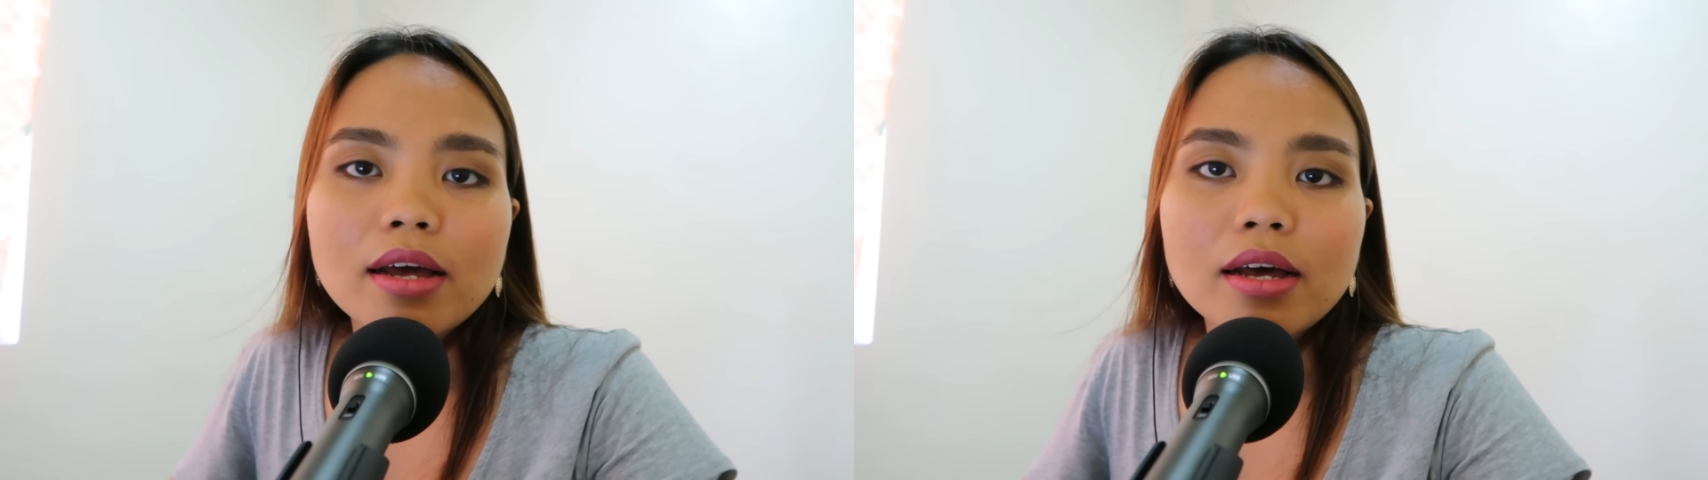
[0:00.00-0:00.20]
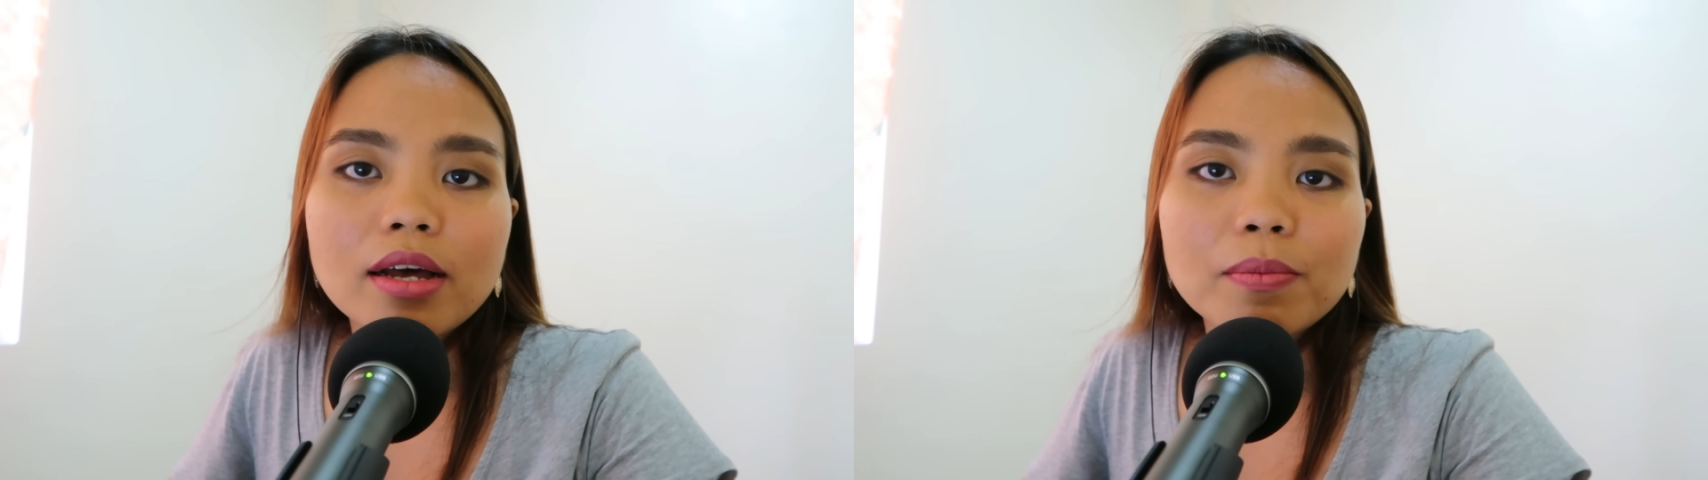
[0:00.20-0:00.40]

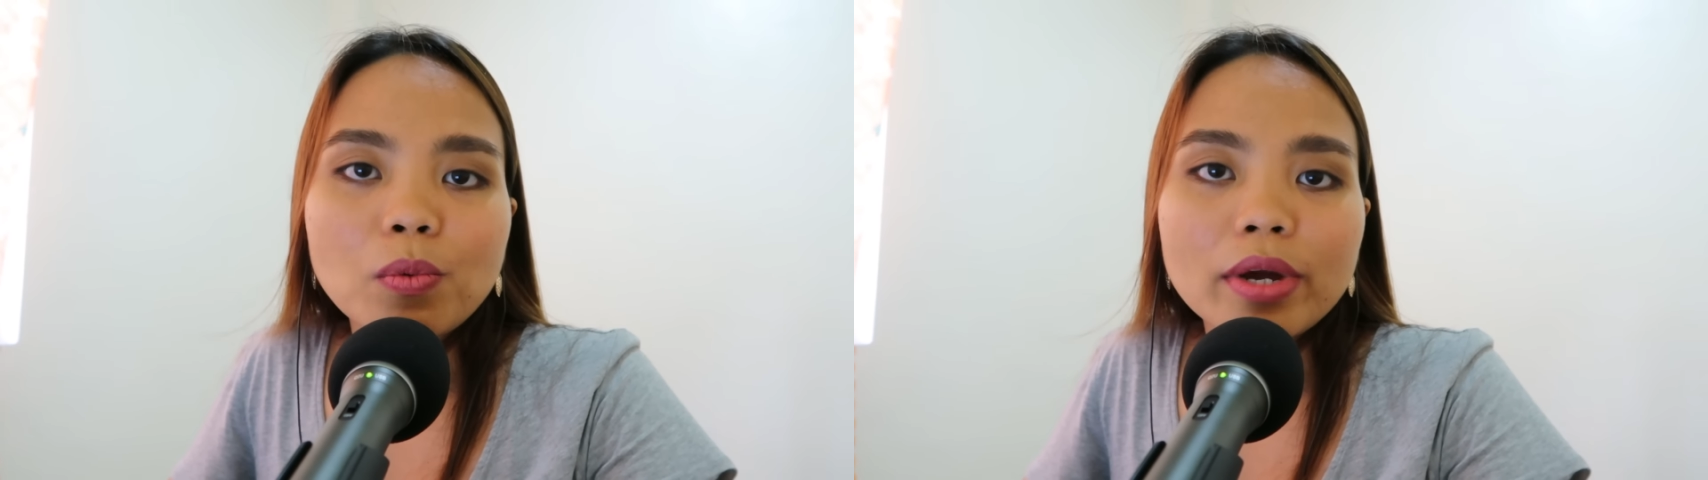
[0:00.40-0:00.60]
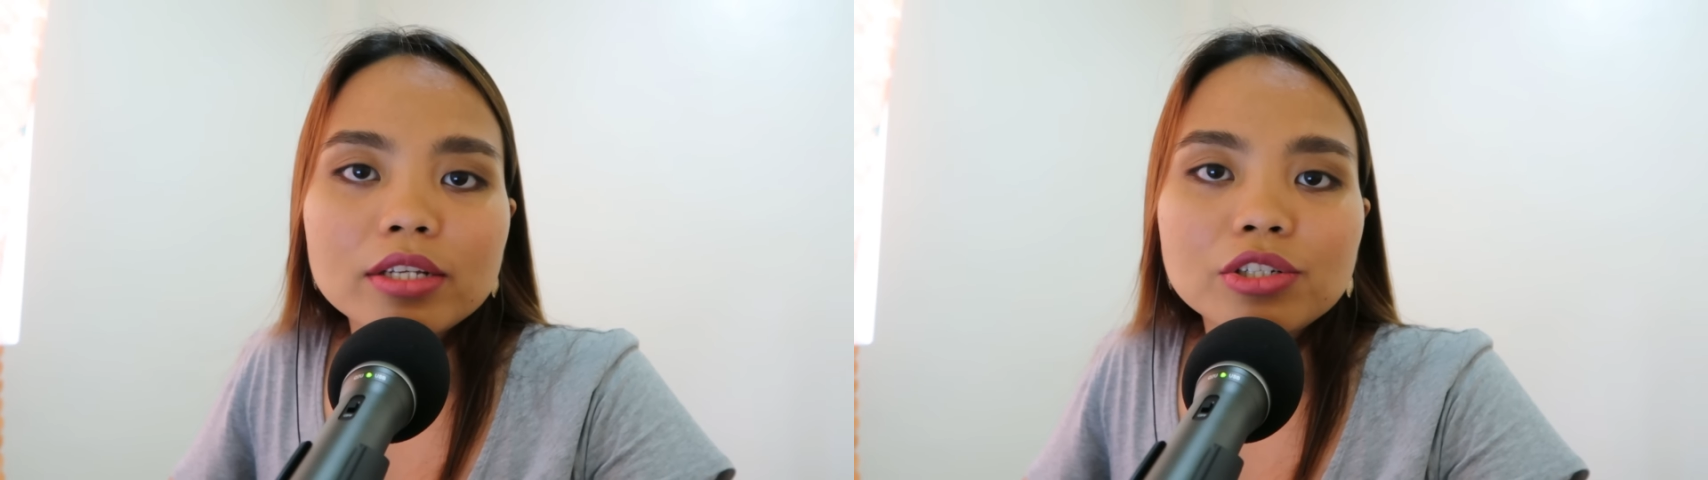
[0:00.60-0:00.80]

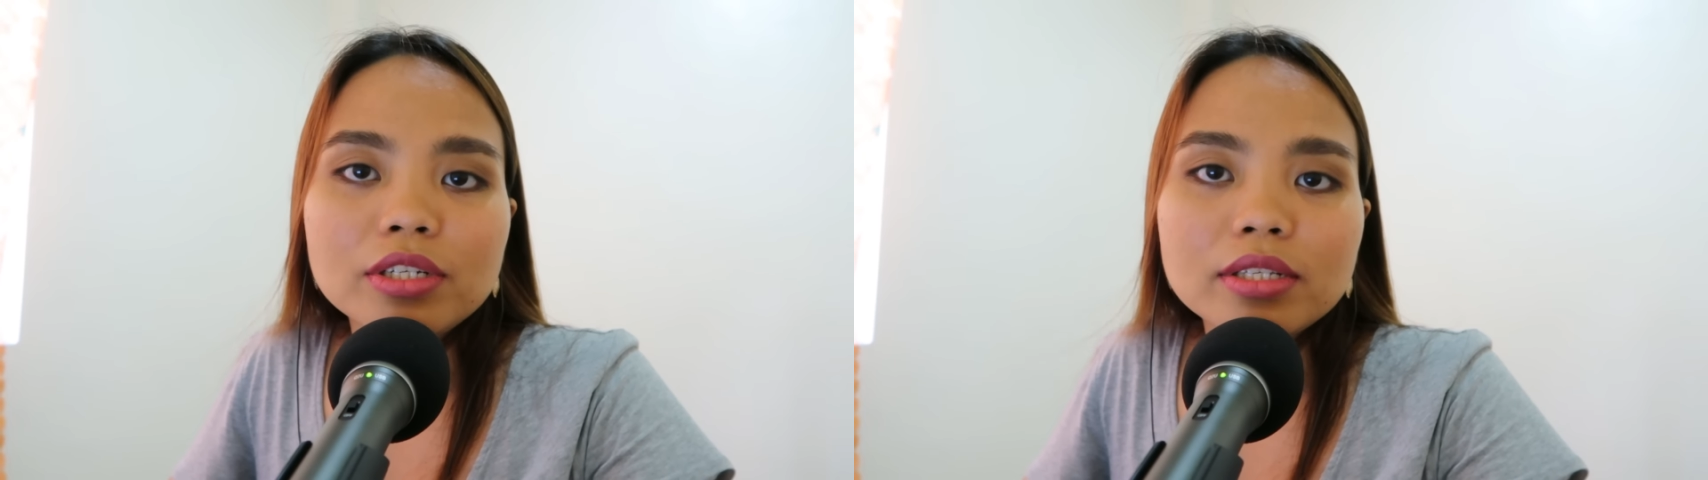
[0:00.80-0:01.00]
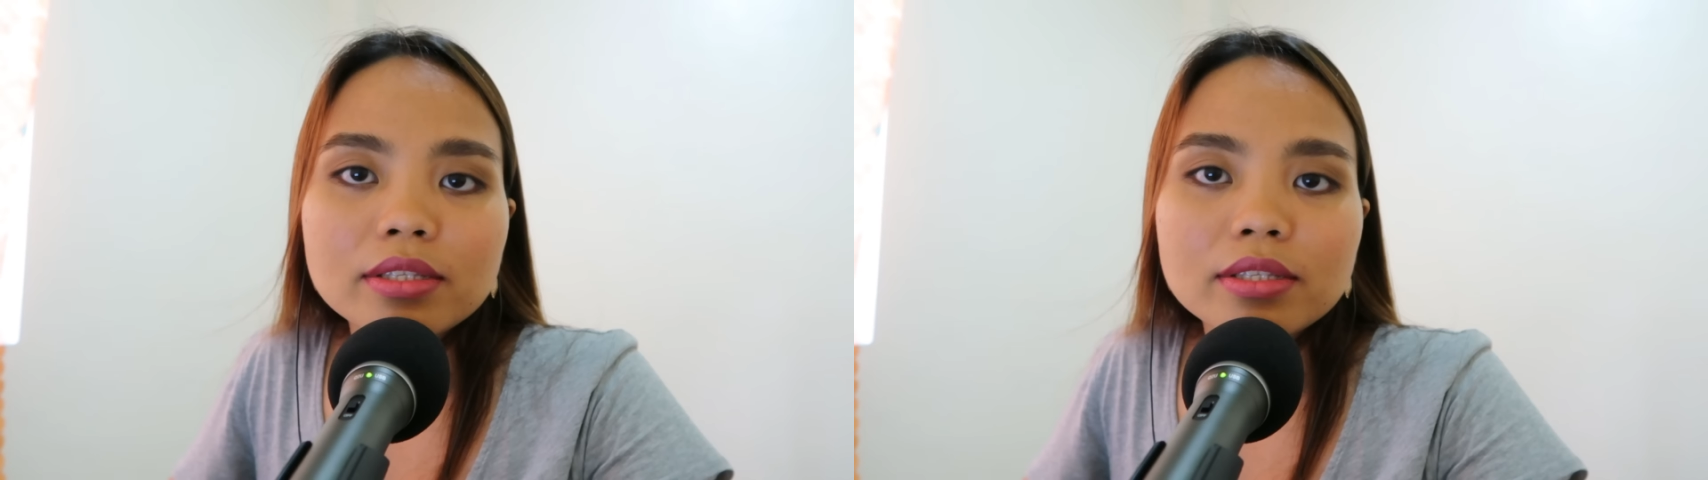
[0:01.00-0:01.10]
when she